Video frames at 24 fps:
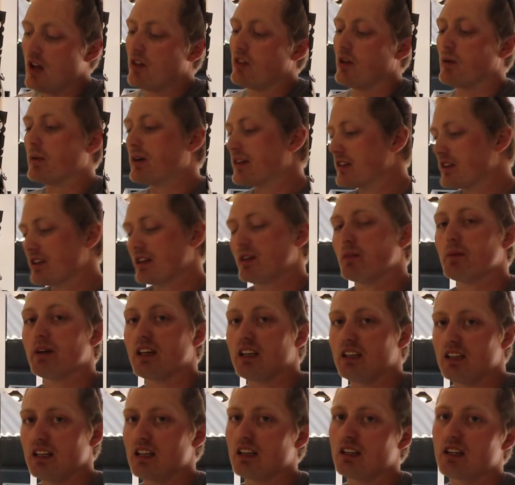The one thing
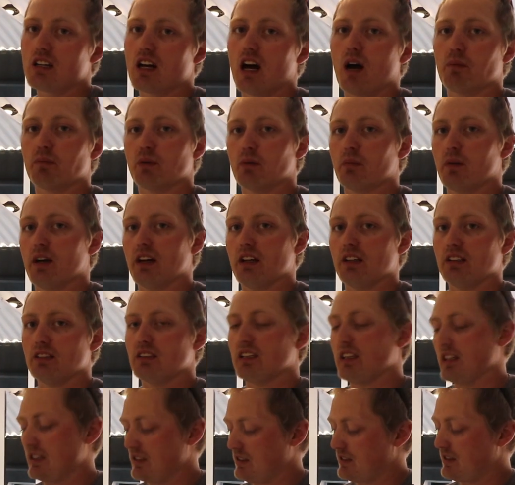we did
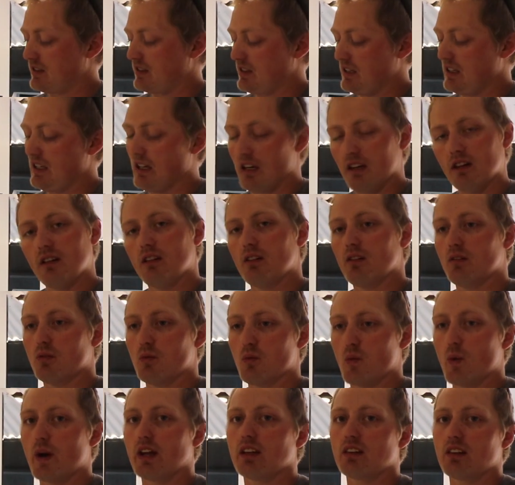compromise is the
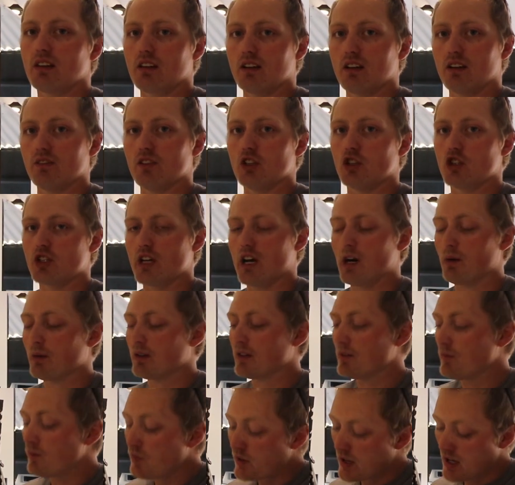width of the
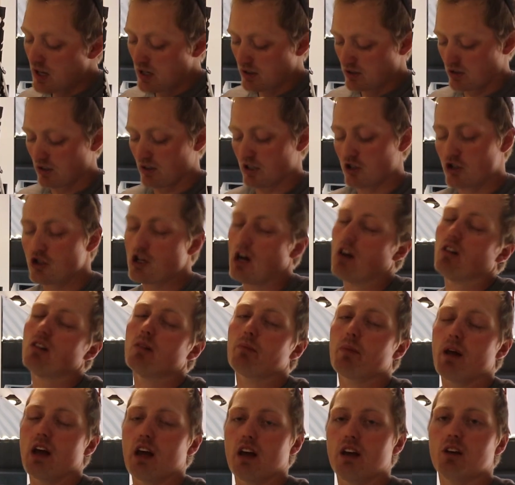shower. So the shower
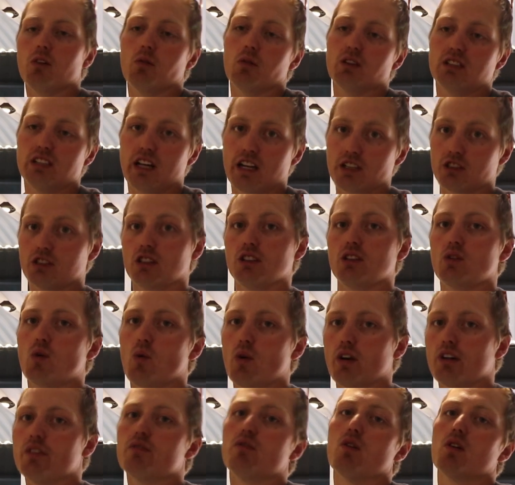pan was actually
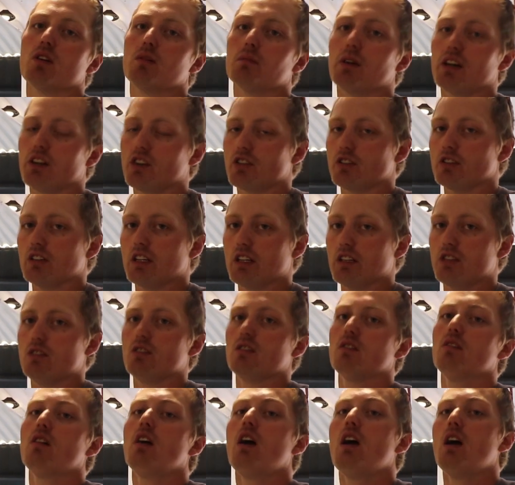24 by
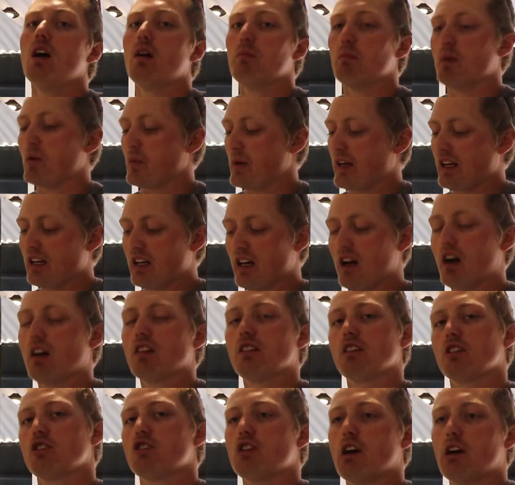32, but we
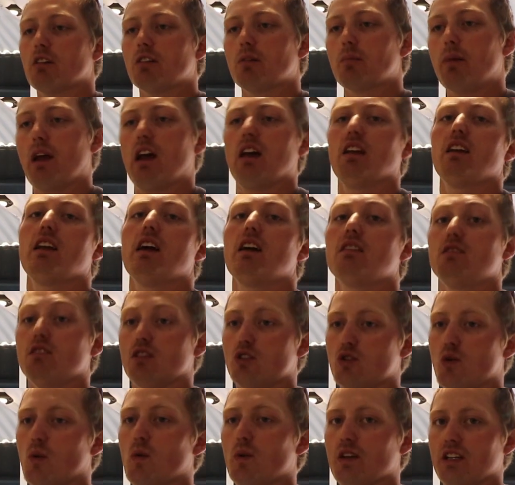cut the shower pan down to
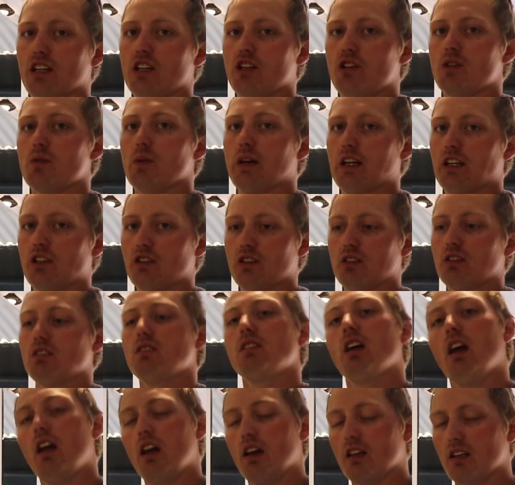22
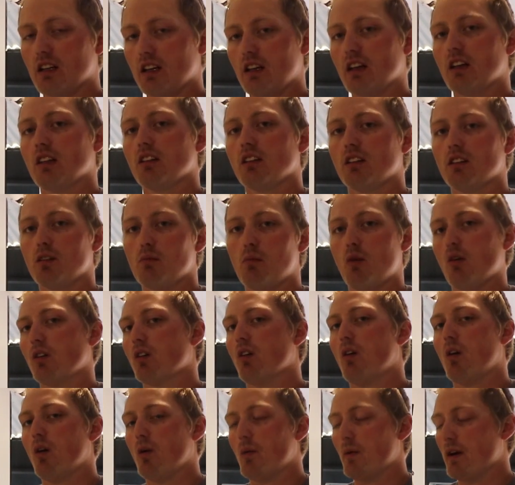inches to get a little more
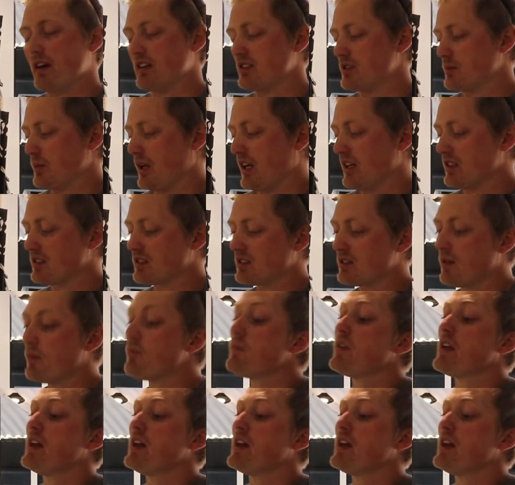hallway space.